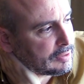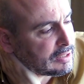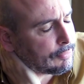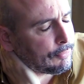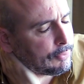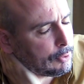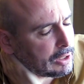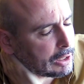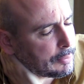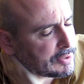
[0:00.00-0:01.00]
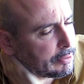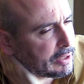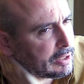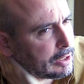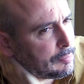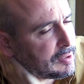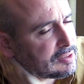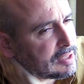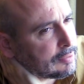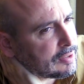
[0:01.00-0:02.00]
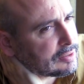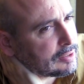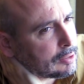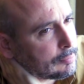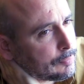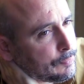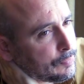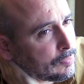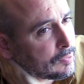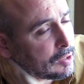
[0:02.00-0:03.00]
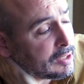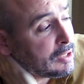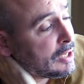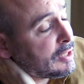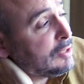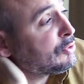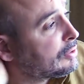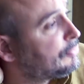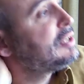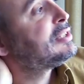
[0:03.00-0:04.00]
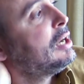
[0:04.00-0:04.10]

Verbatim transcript: It didn't feel like I was owing any kind of big debt this time. And the interesting thing is